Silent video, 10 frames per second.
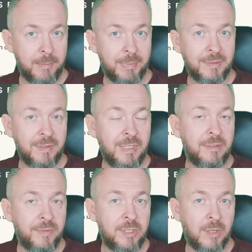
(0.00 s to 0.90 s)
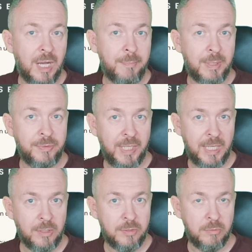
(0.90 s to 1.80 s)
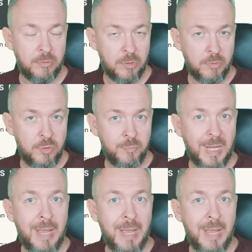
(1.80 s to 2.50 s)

But in the video about the Elecrow GrowCube,